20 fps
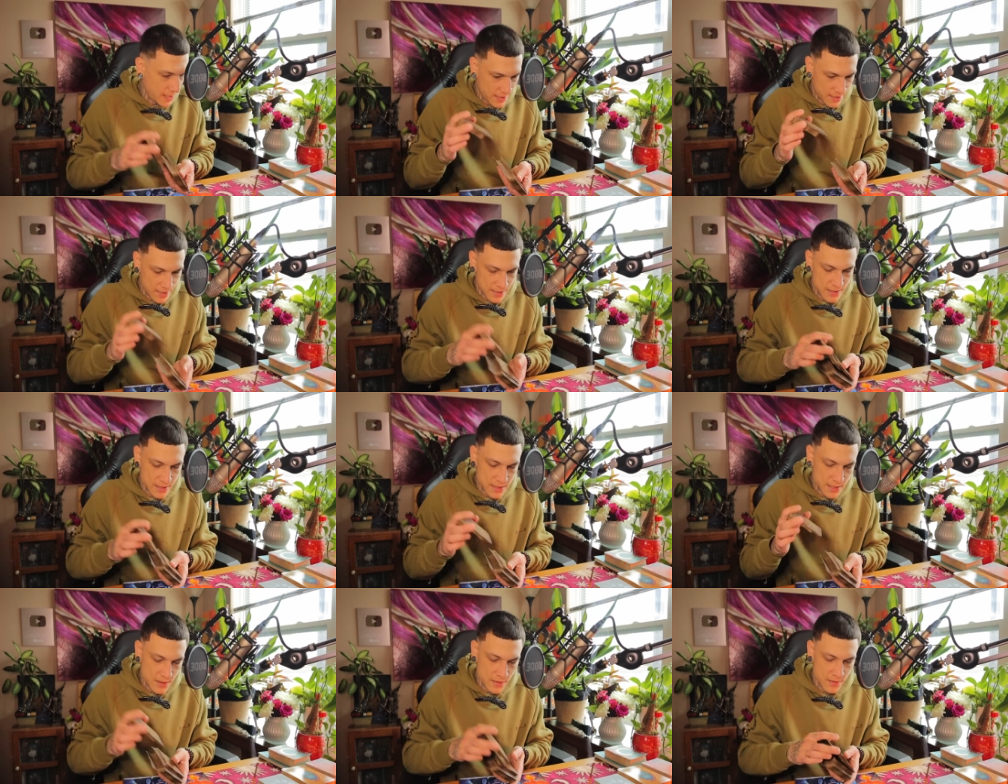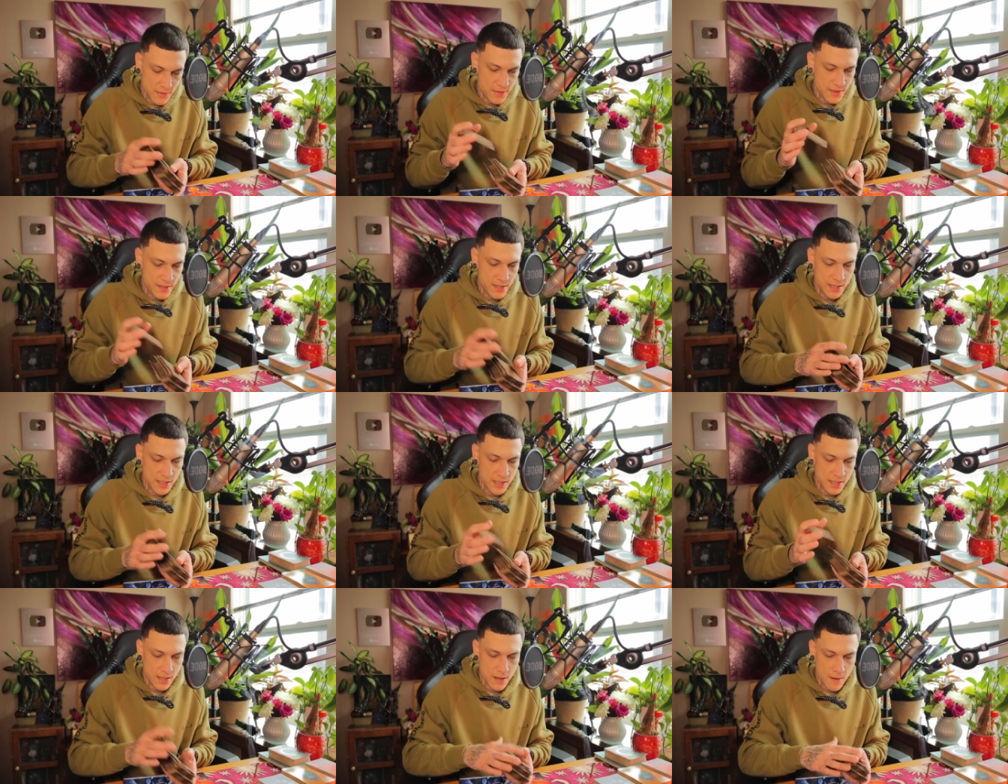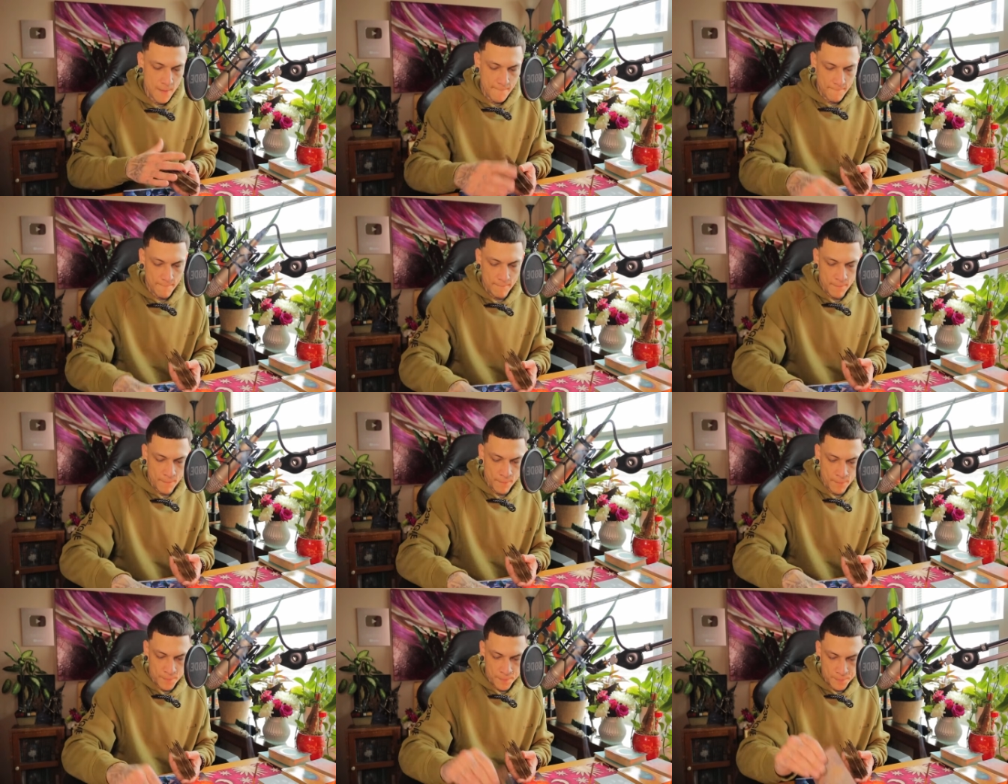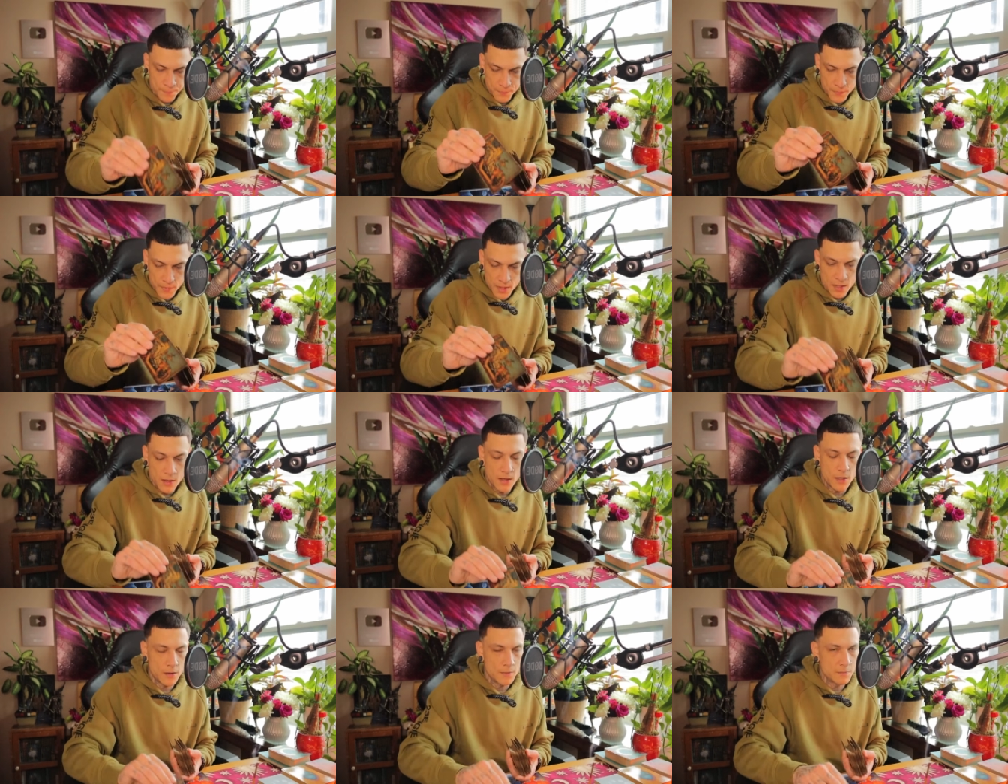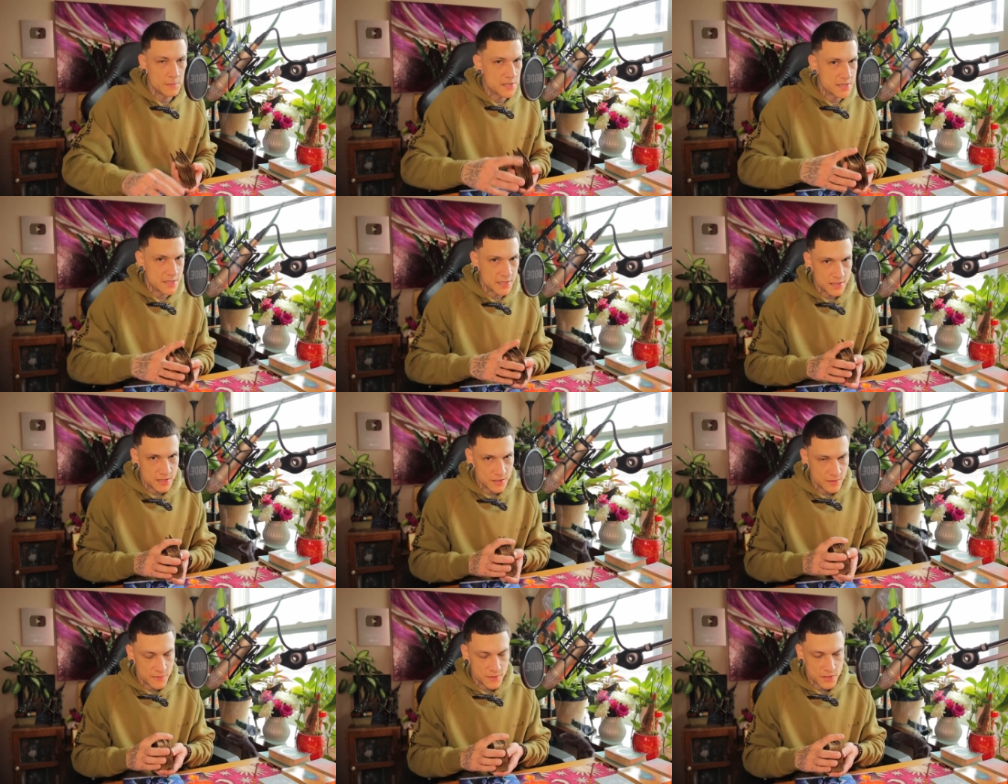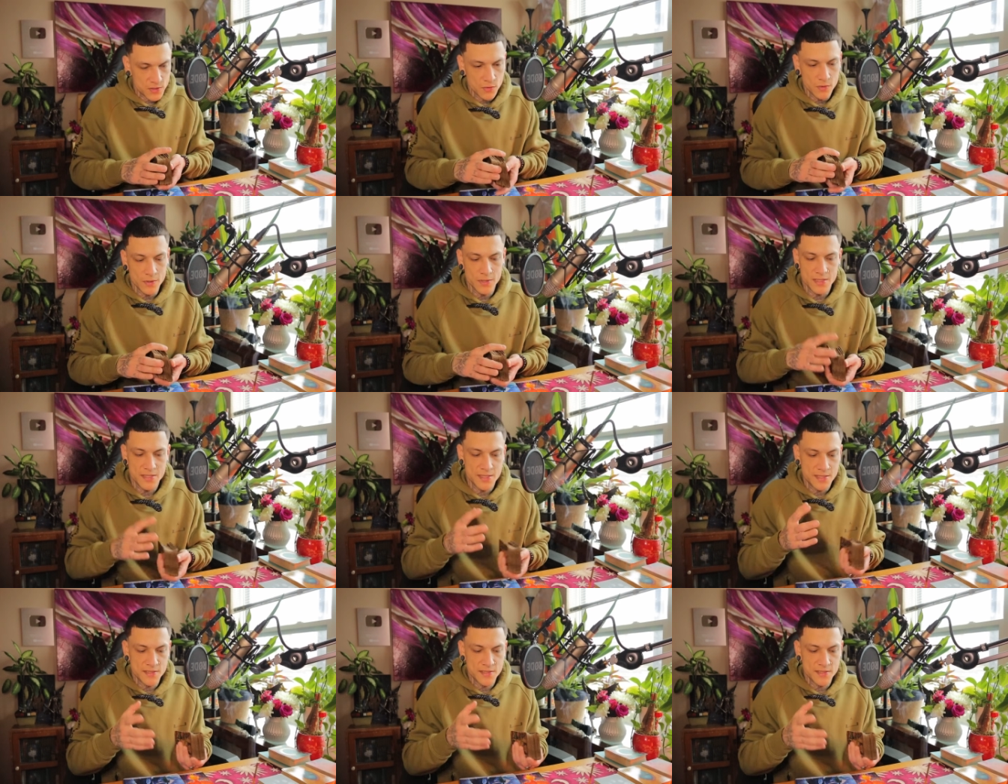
and the Six of Swords.